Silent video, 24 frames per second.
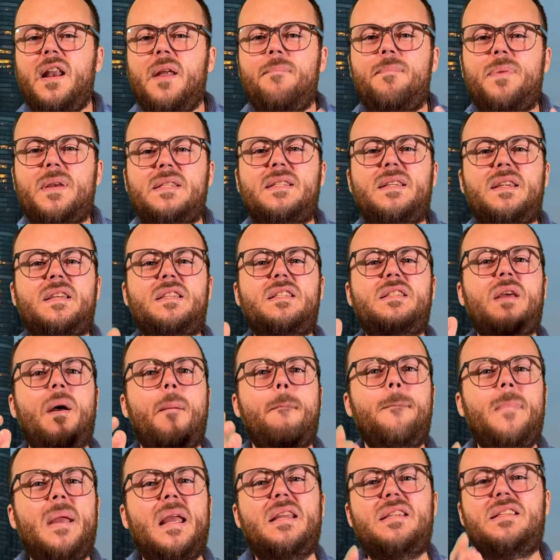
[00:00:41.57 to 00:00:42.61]
a business
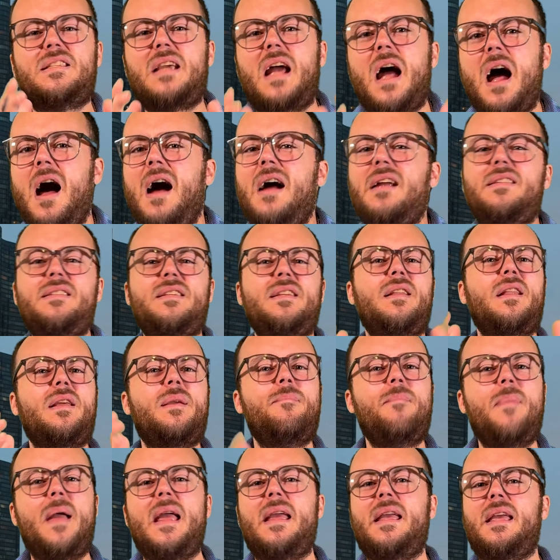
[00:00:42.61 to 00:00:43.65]
means constantly
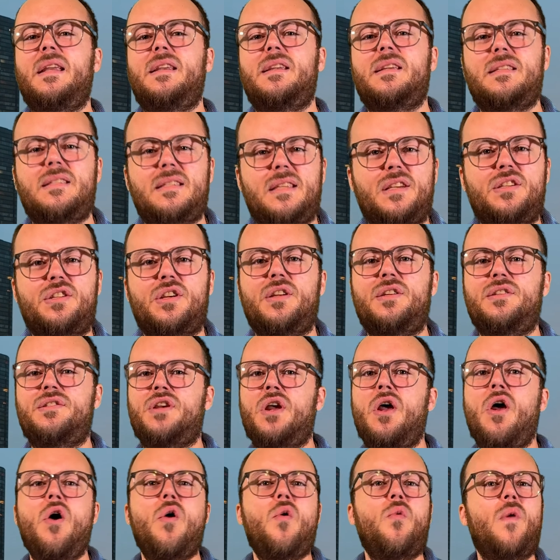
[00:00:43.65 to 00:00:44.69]
making decisions,
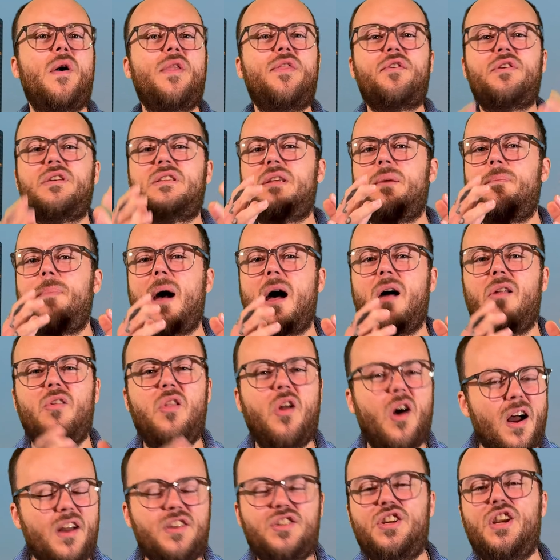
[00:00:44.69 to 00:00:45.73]
whether it's about
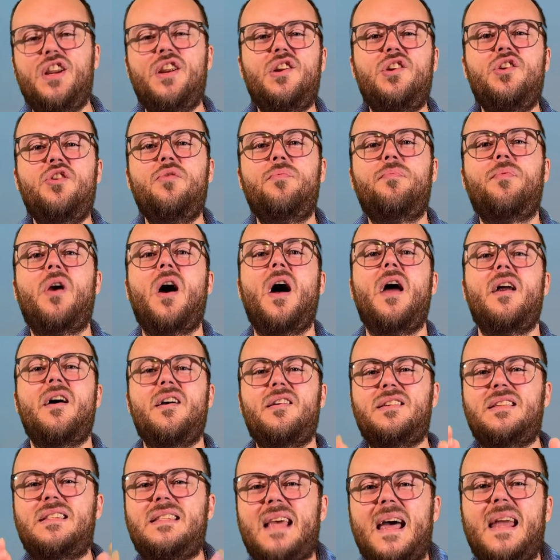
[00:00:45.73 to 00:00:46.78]
launching a new product,
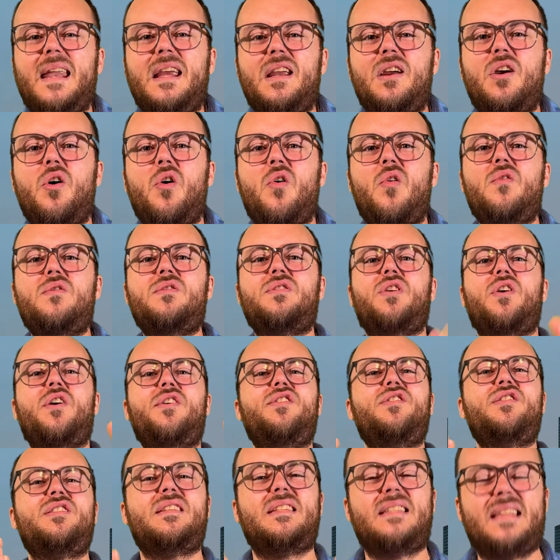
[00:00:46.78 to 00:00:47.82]
setting goals, or
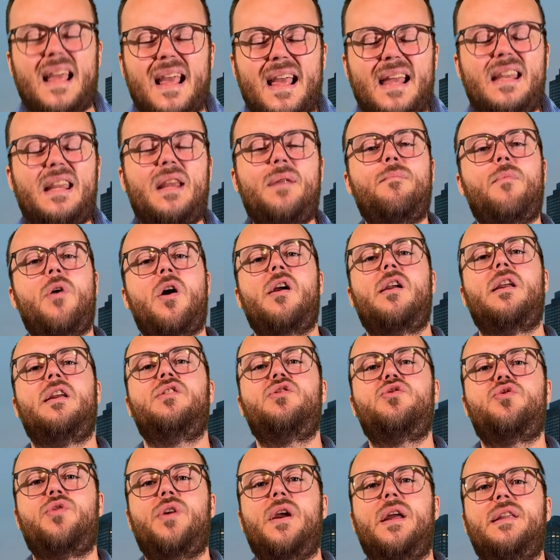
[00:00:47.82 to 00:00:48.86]
understanding market
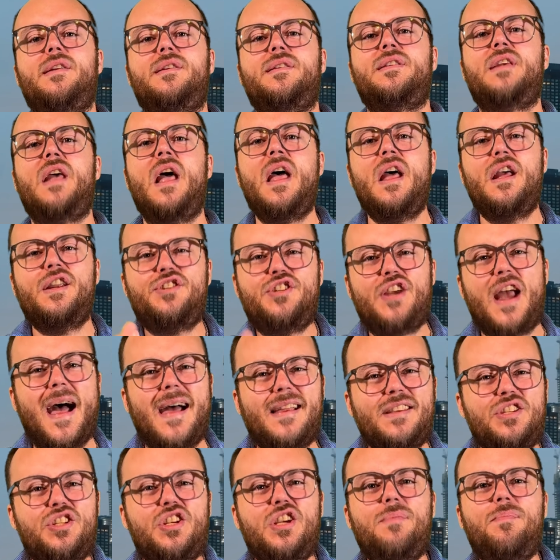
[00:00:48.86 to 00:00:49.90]
trends.
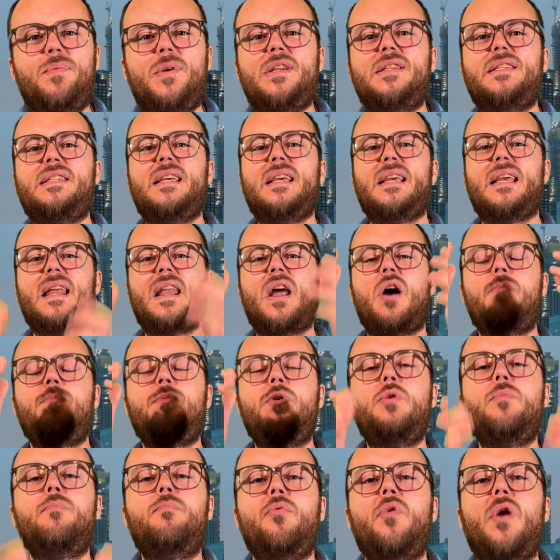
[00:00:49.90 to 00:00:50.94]
ChatGPT can help you
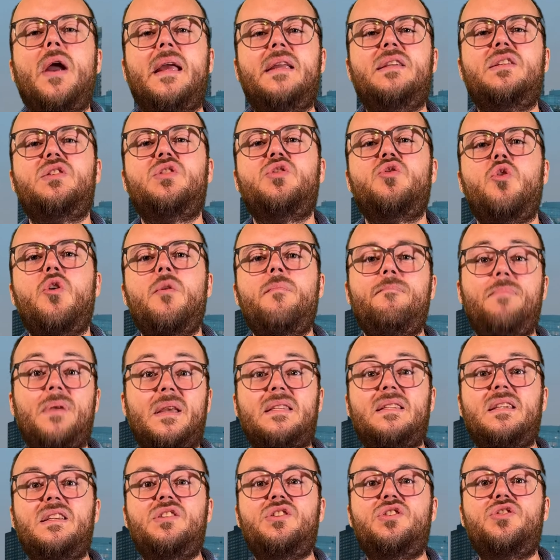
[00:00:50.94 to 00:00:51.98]
brainstorm
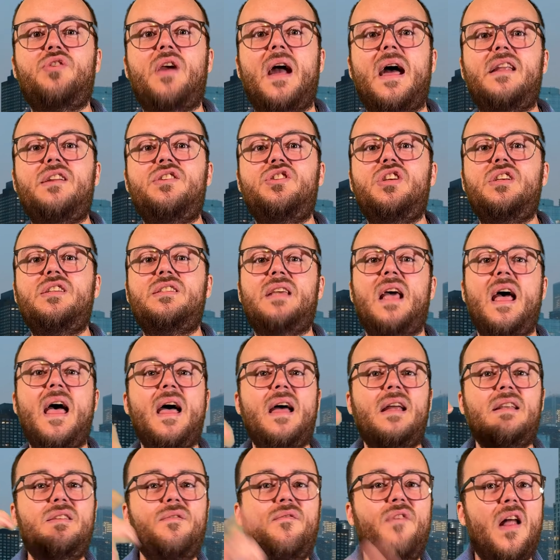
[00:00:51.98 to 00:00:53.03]
business strategies,
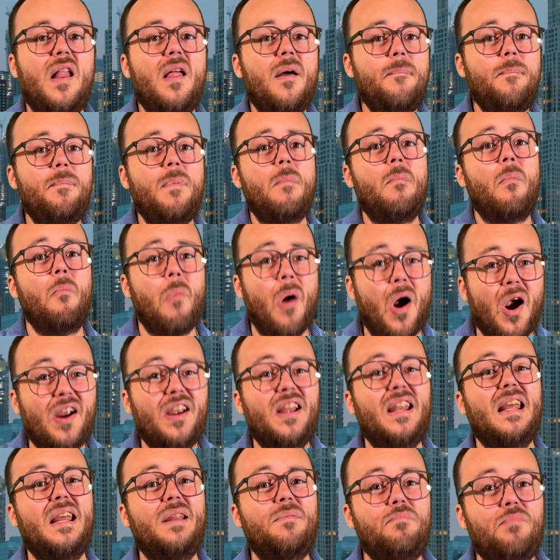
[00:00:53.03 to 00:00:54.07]
develop
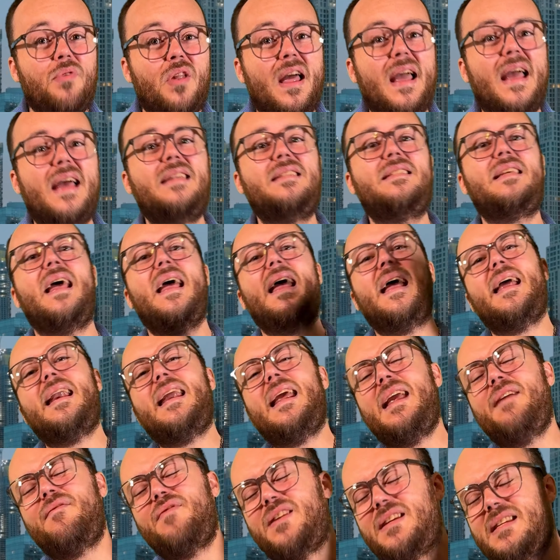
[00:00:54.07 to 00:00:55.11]
marketing plans, and
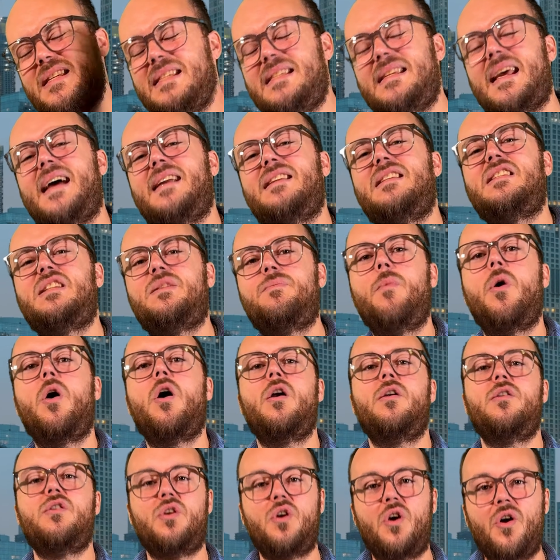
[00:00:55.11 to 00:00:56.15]
even set smart